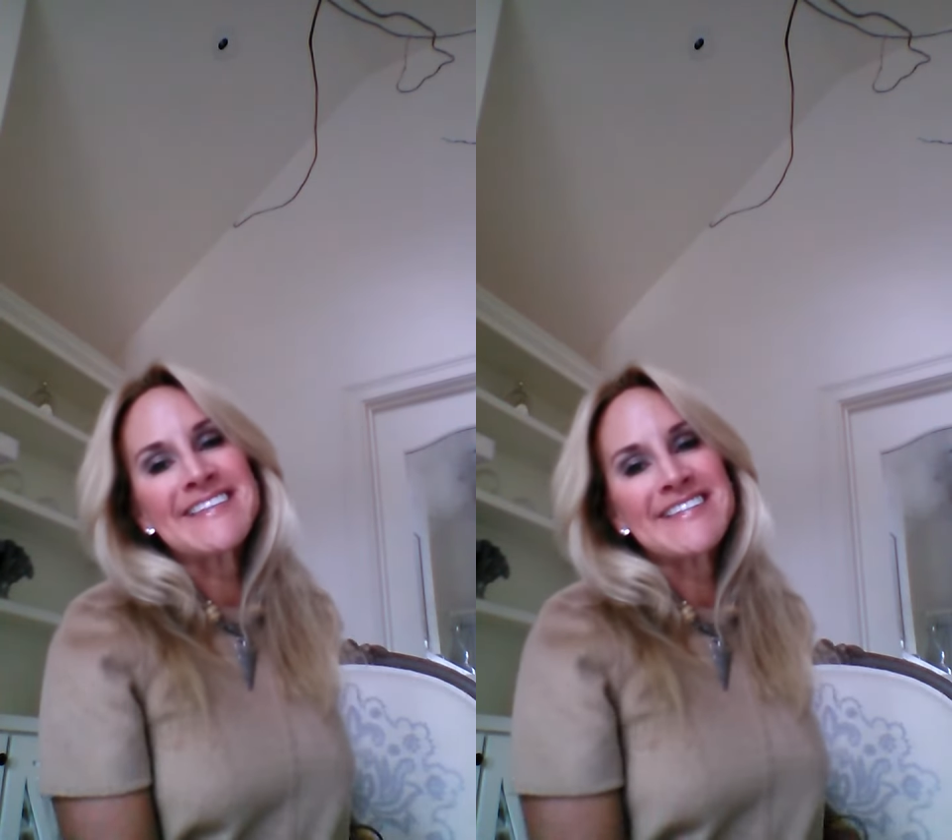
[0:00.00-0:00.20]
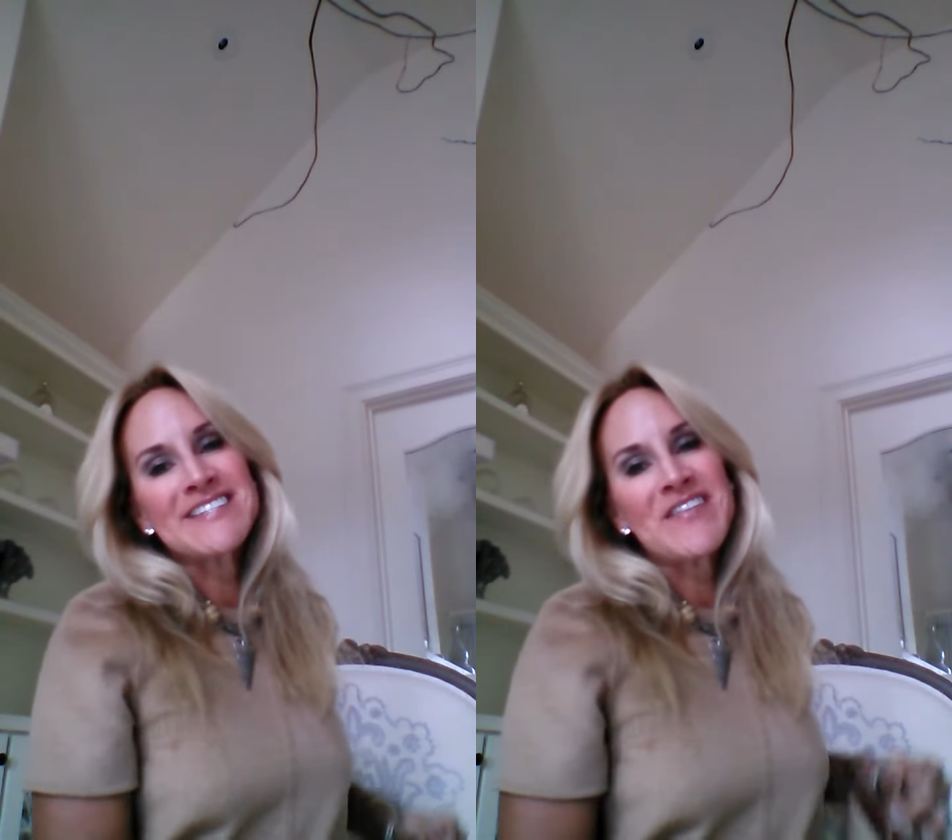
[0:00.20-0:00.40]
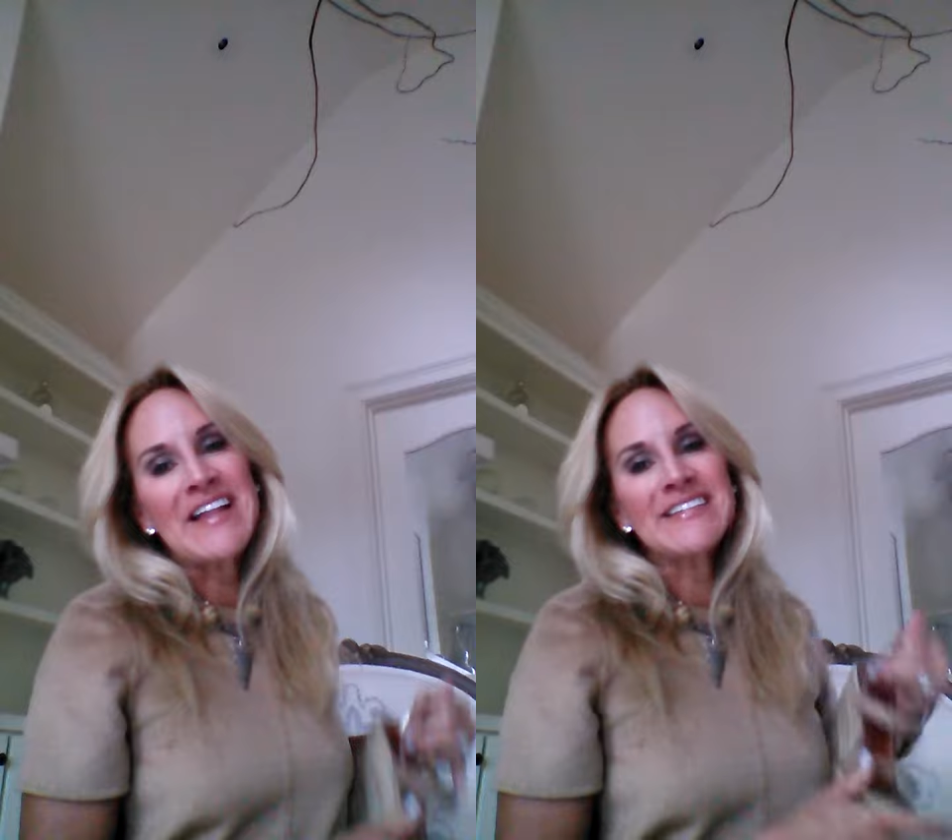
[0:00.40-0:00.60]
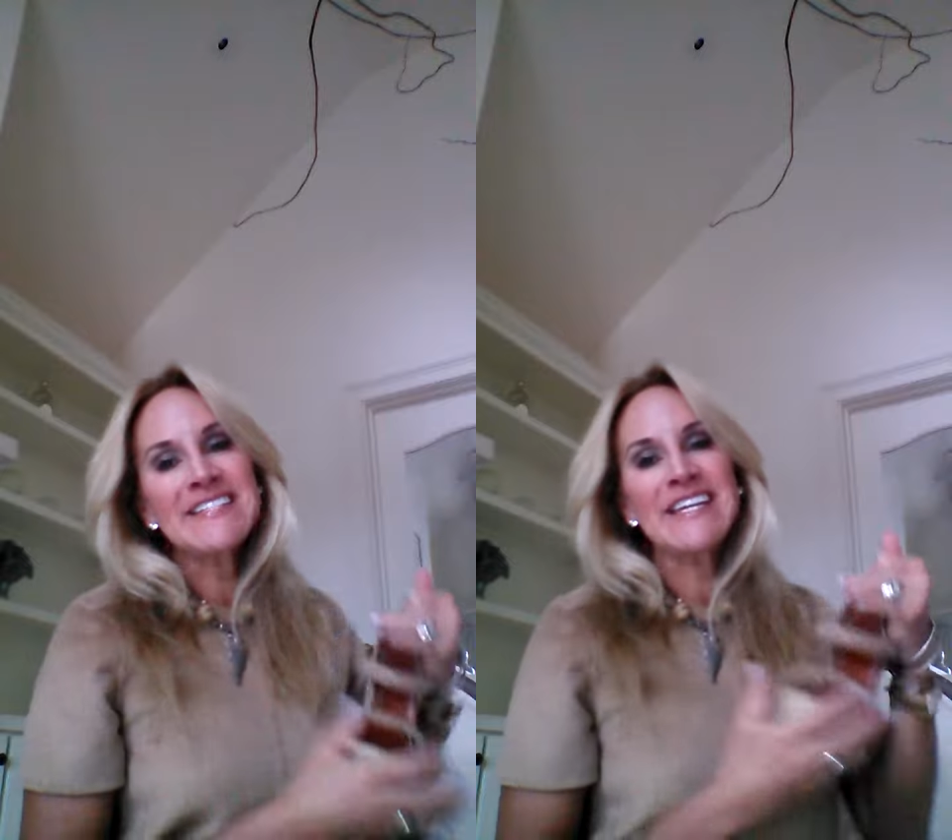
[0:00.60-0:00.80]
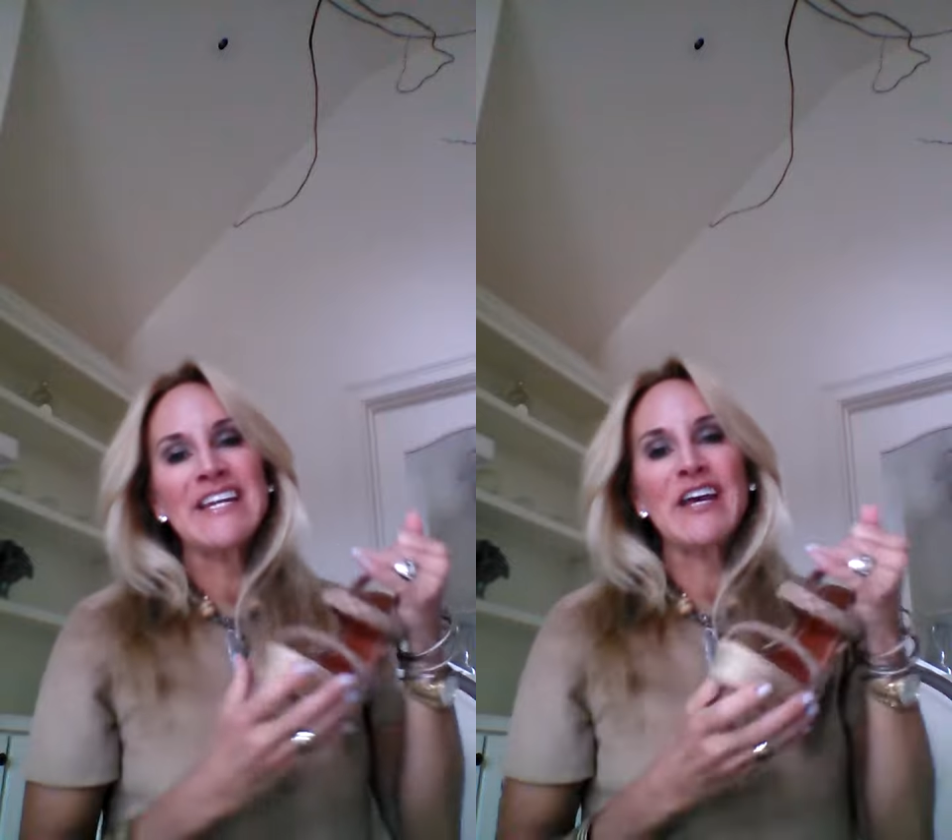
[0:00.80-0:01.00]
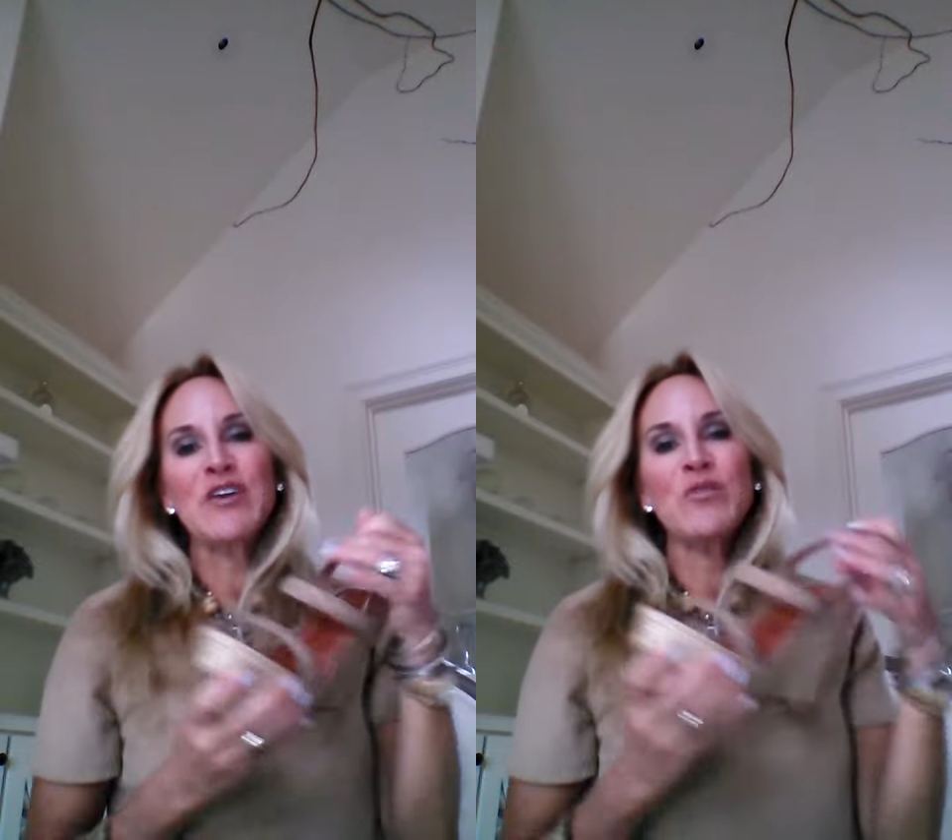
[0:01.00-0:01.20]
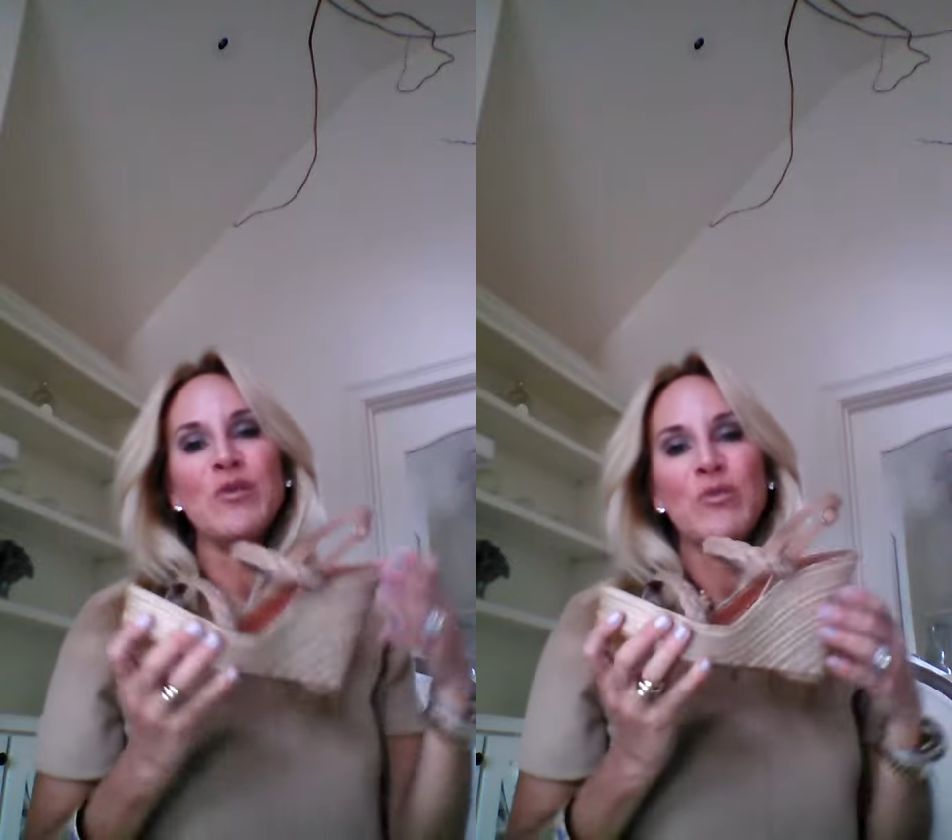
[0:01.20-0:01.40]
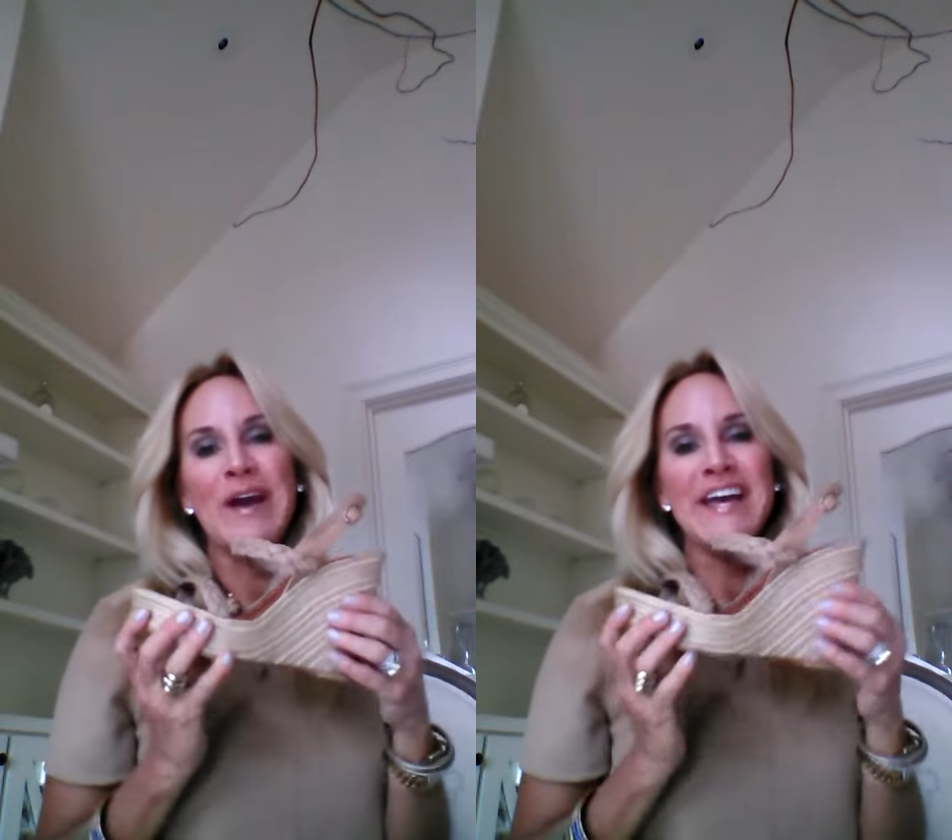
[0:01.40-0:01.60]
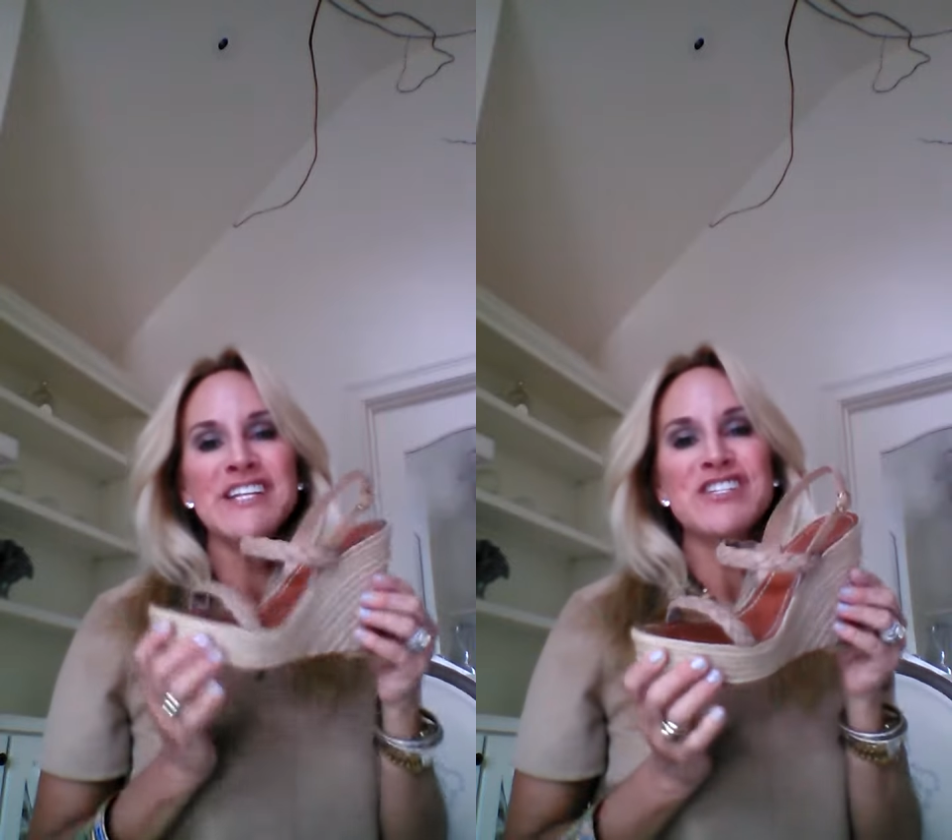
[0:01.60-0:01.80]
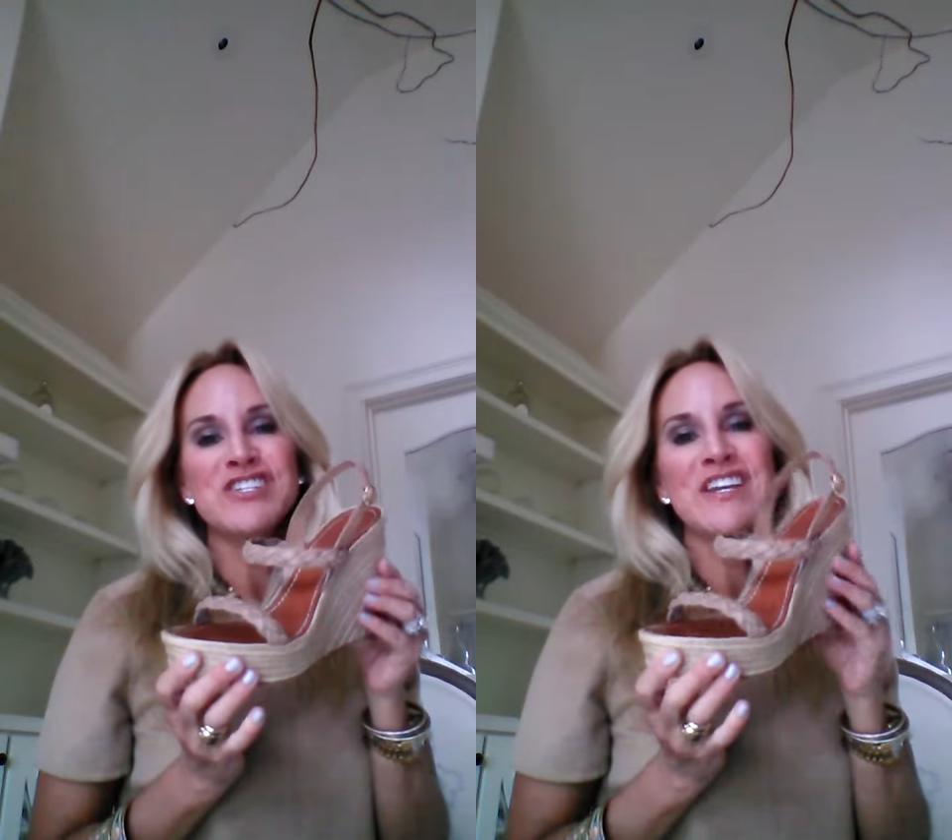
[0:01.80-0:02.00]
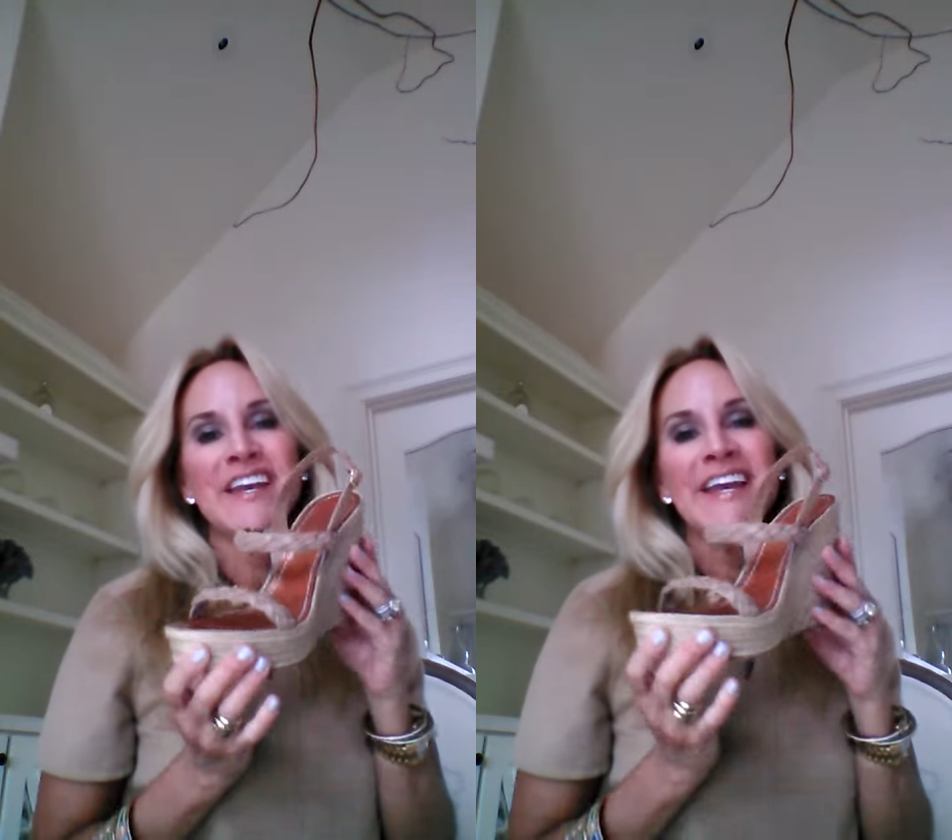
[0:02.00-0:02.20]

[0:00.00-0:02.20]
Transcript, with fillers: this Valentino wedge.